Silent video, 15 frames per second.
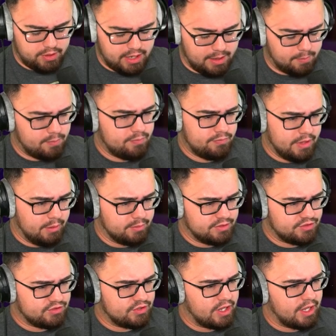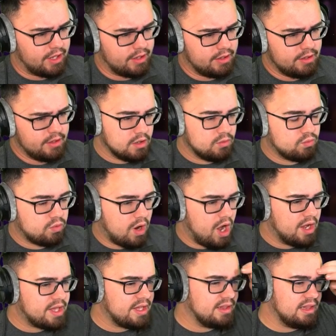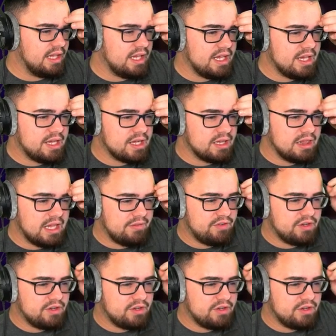I, I would say. Rocket League, 11